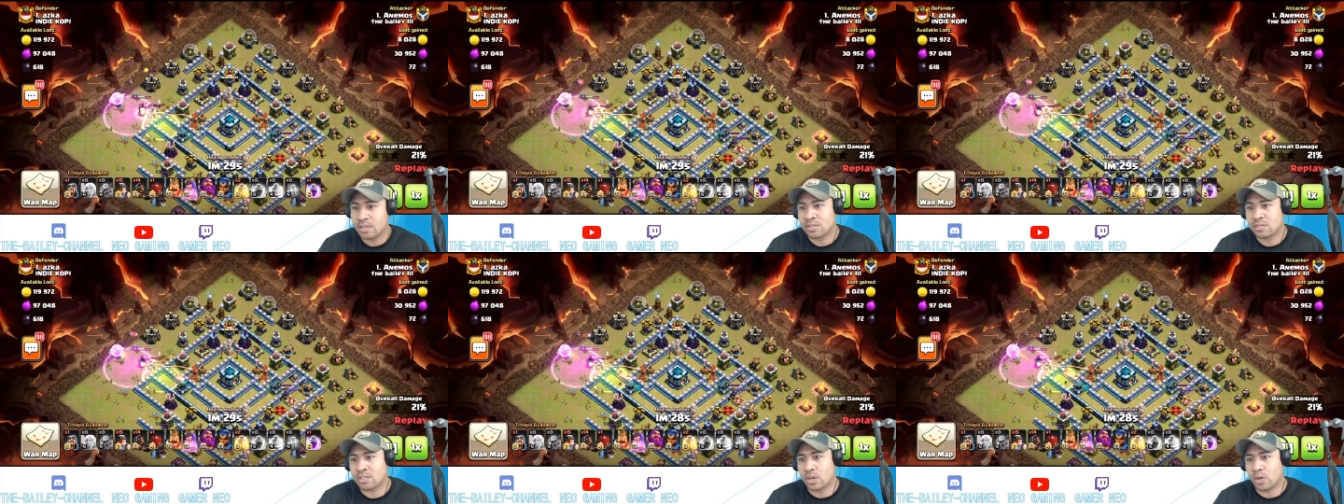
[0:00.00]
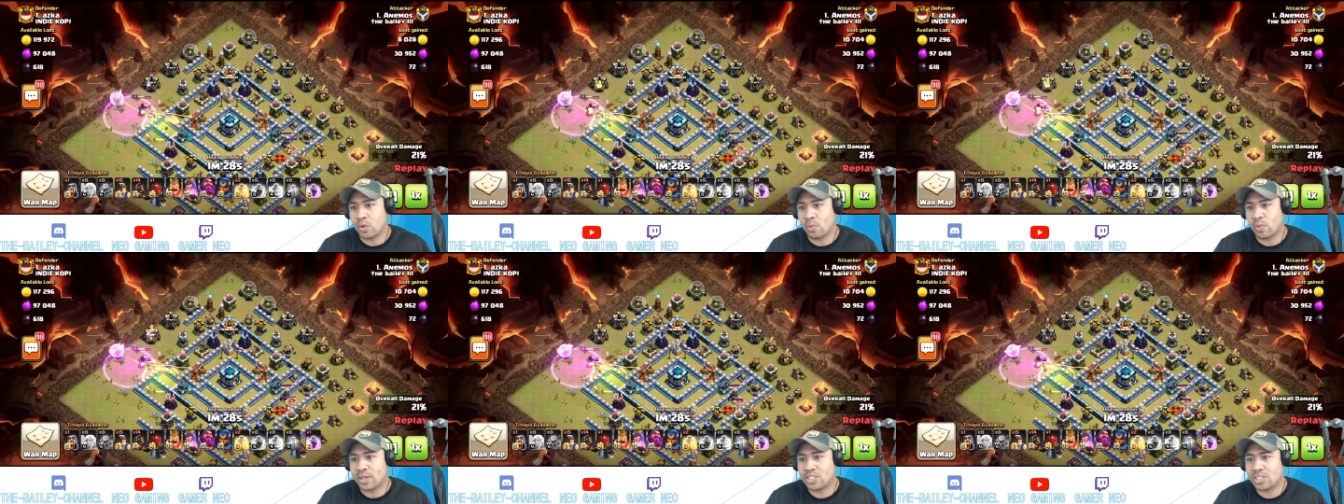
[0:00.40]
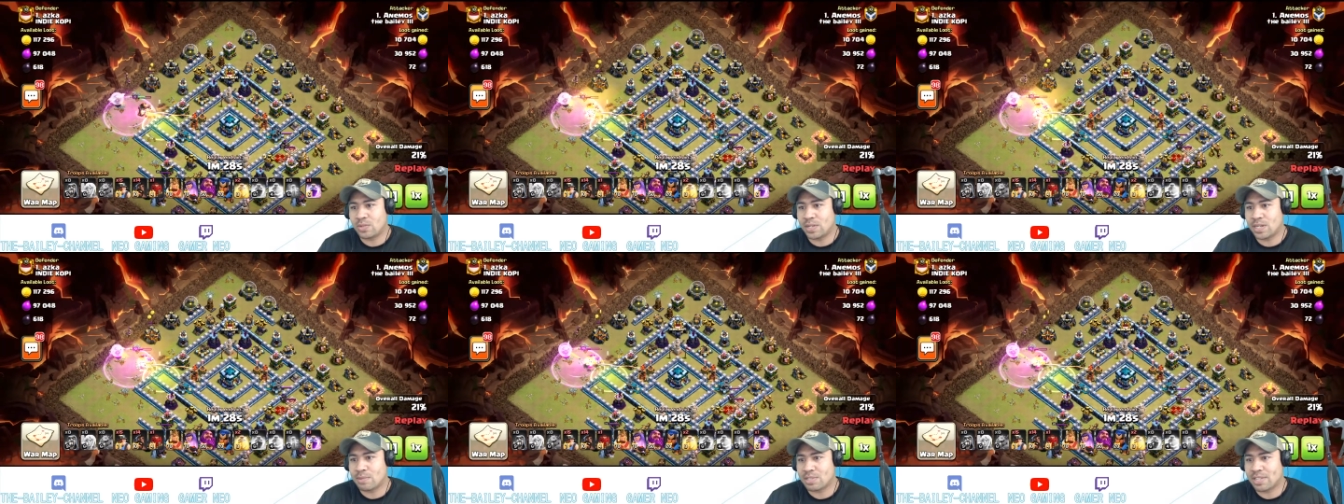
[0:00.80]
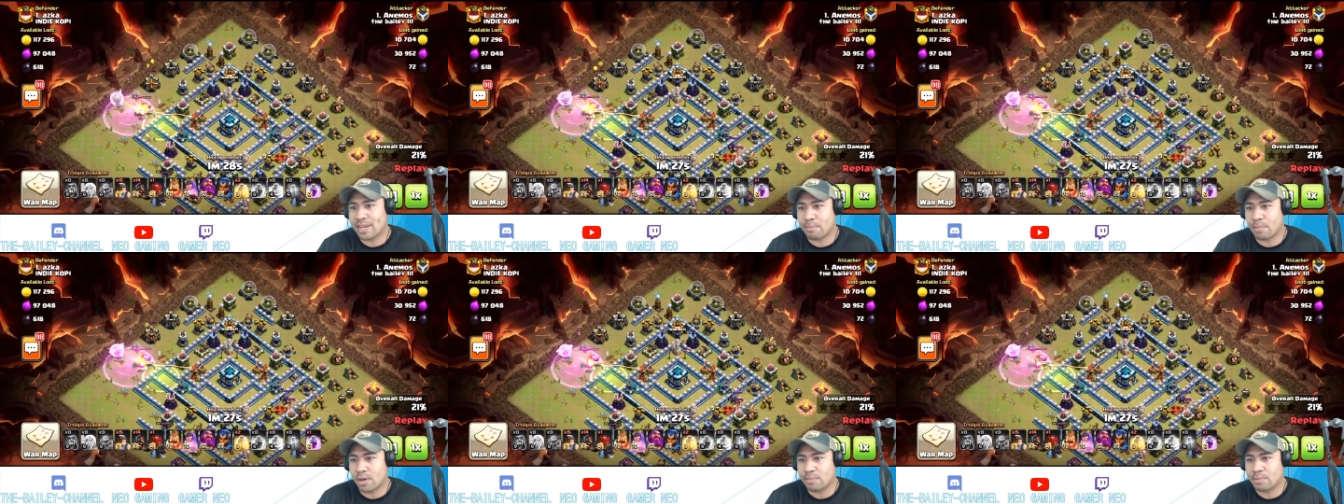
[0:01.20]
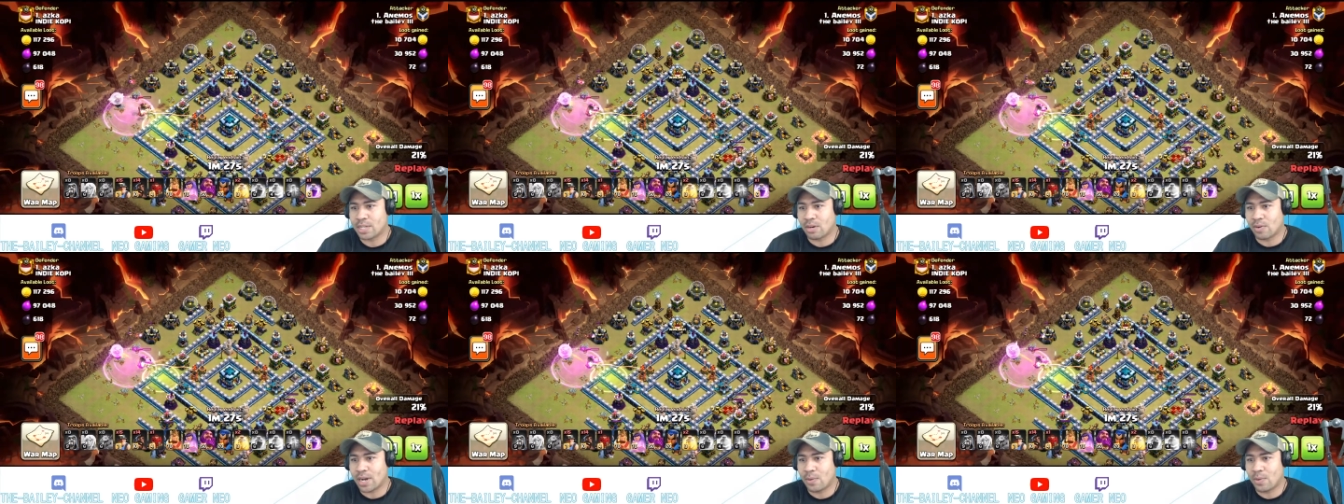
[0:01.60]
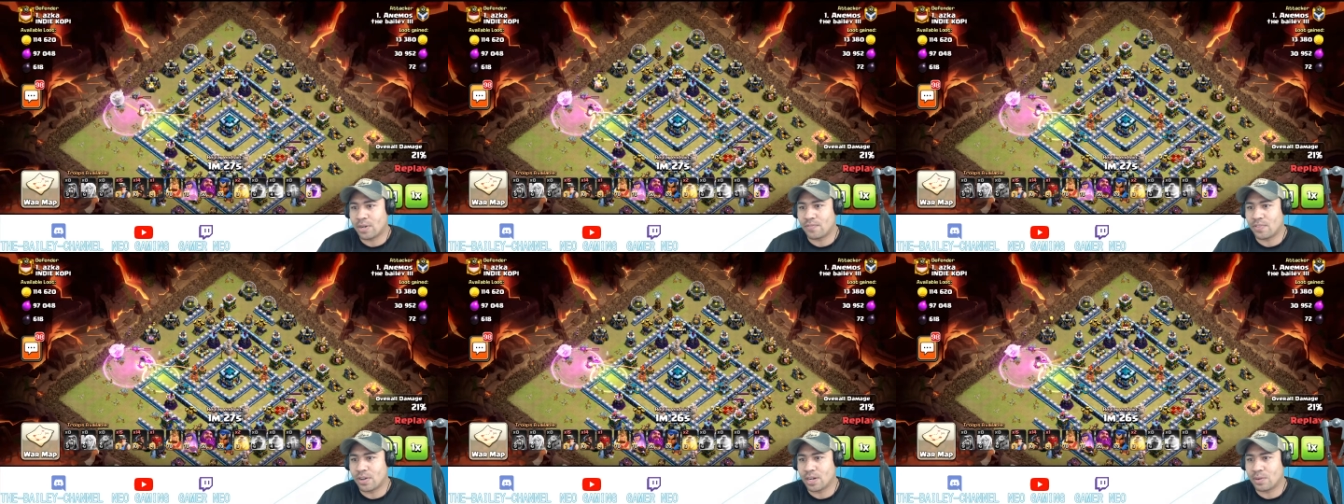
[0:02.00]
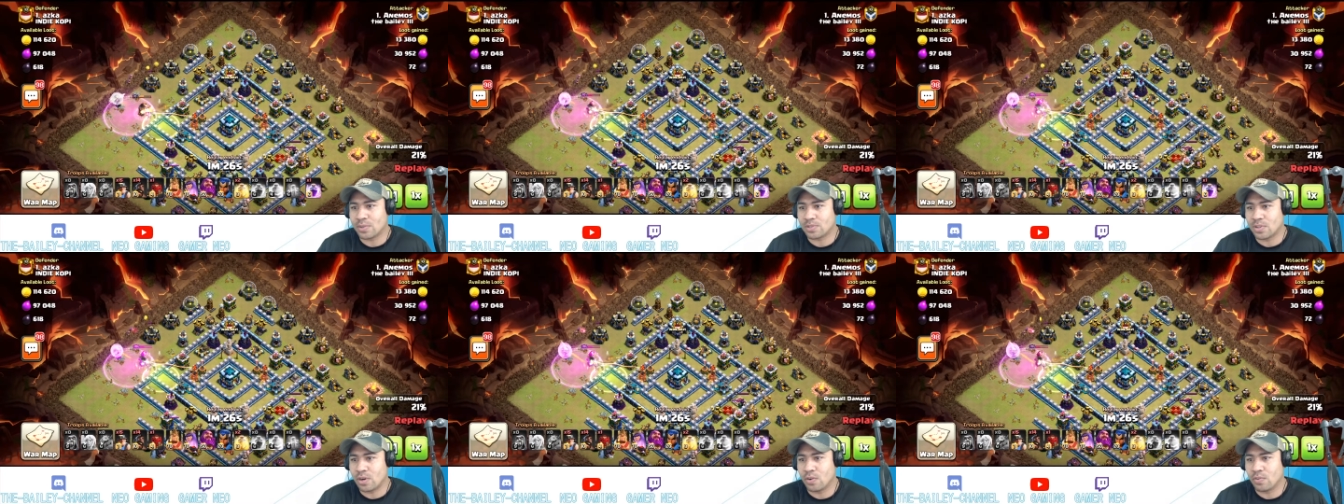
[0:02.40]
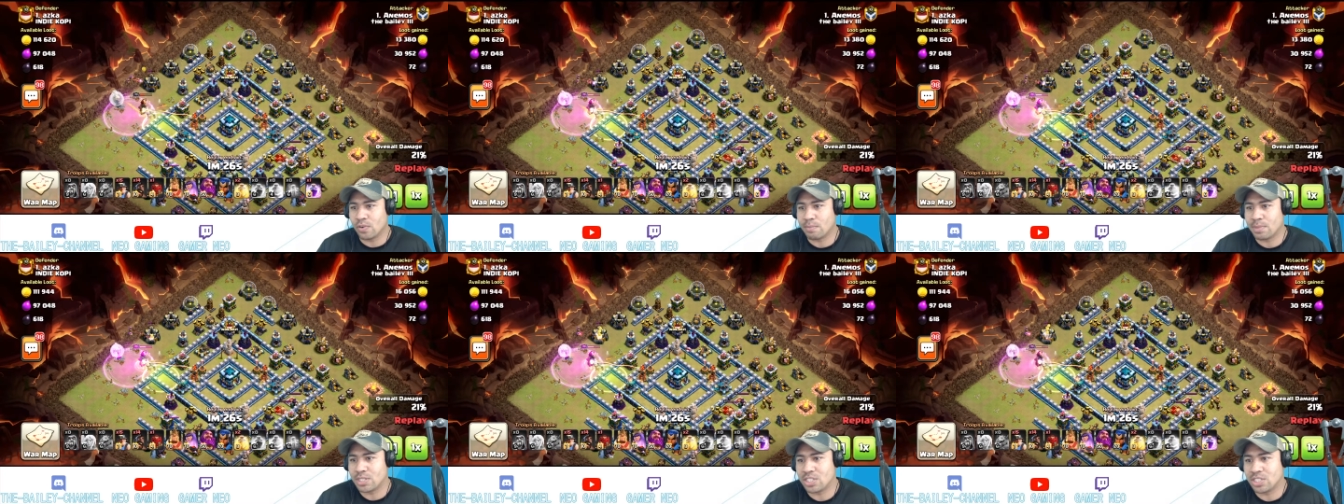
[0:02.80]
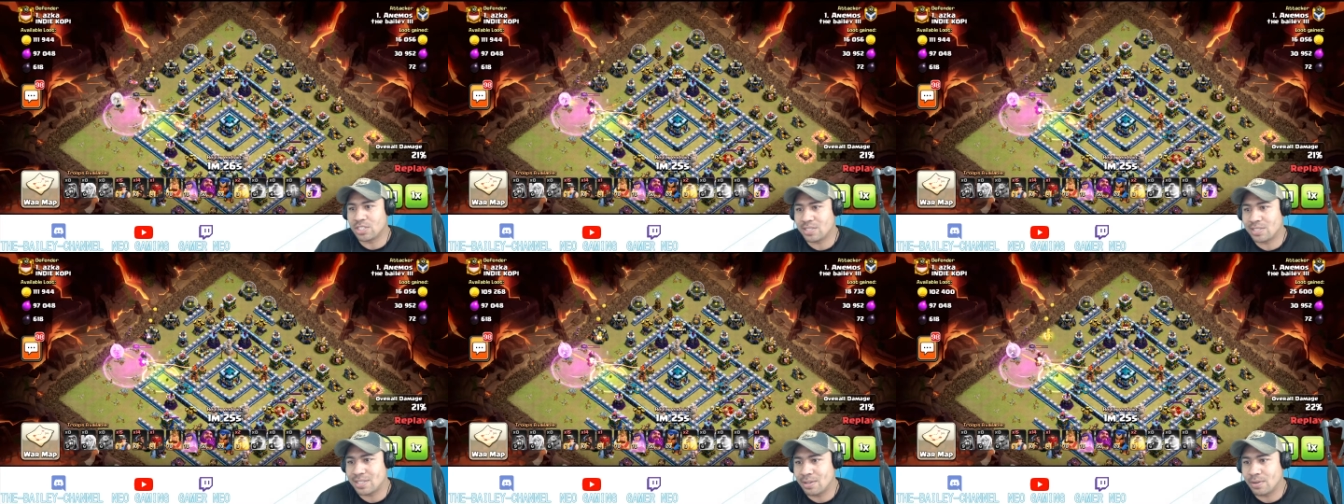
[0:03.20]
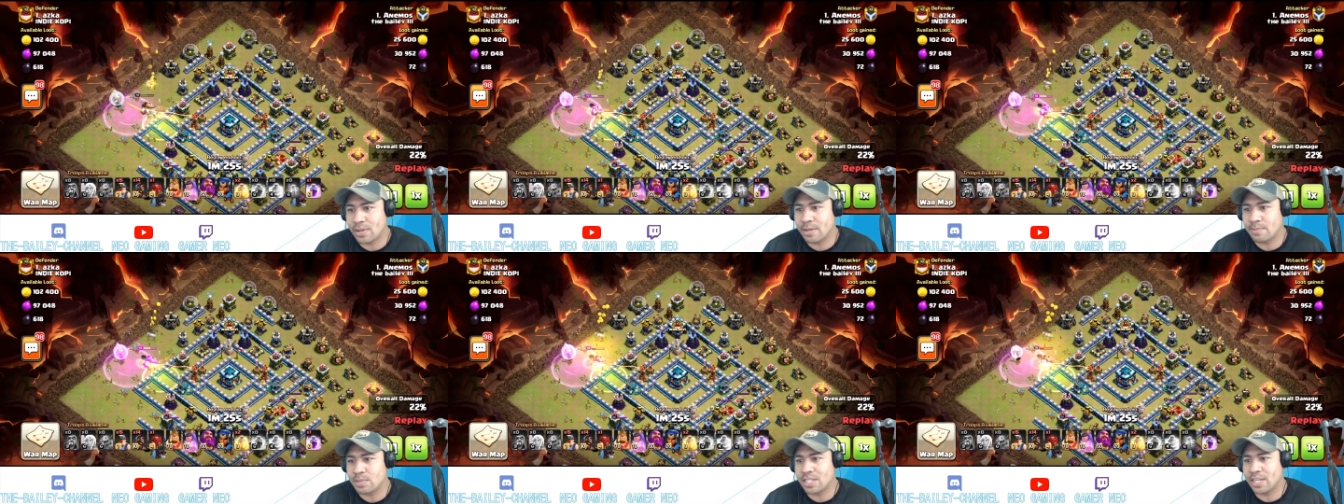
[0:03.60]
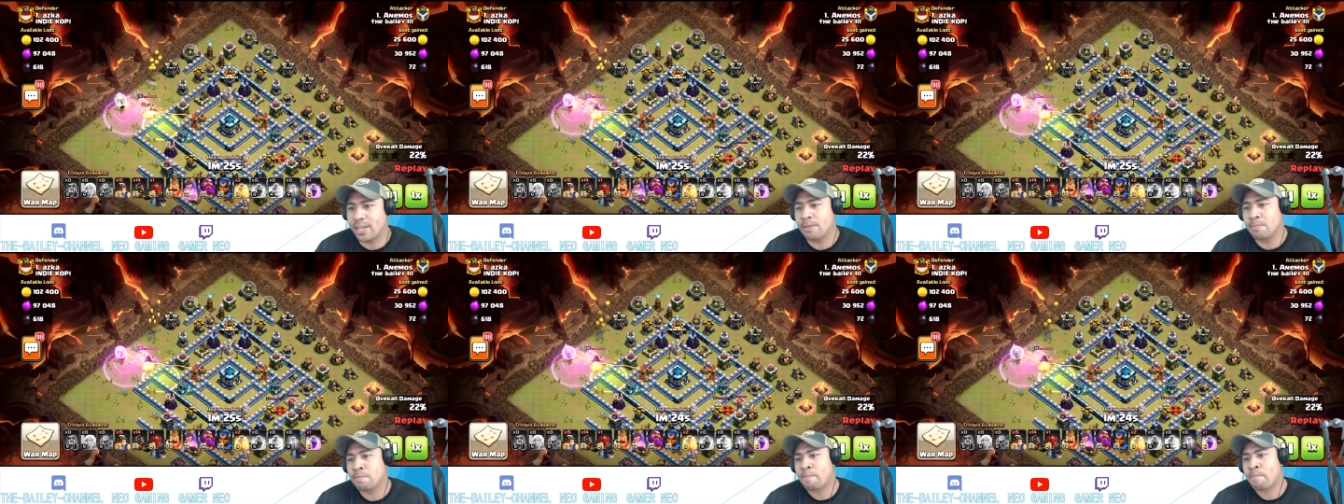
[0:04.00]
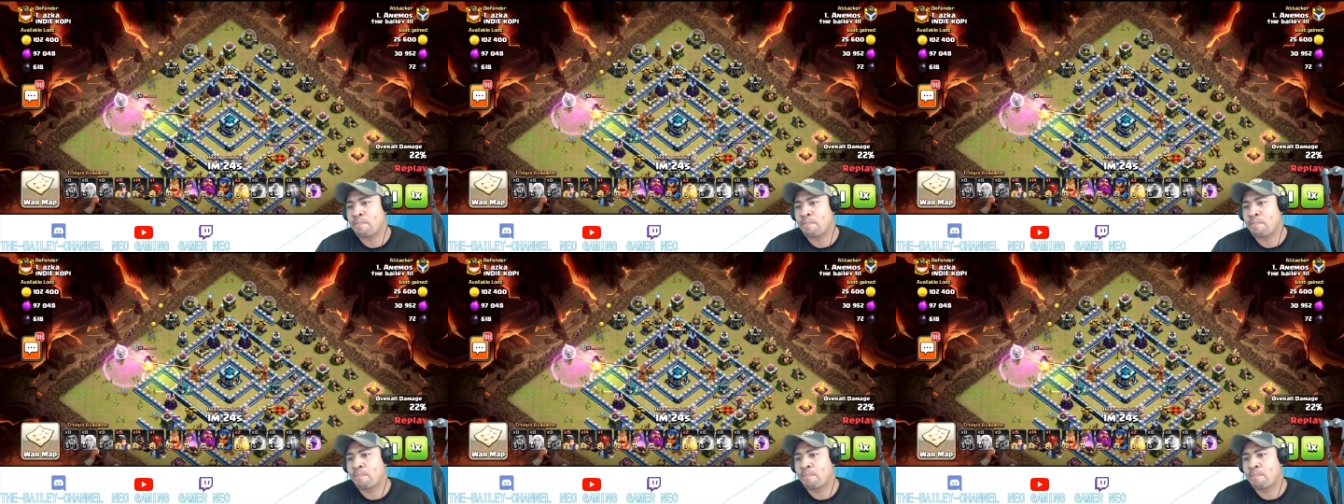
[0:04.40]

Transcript: So once she went up to that bomb tower, I would have thought it was over, but she still comes in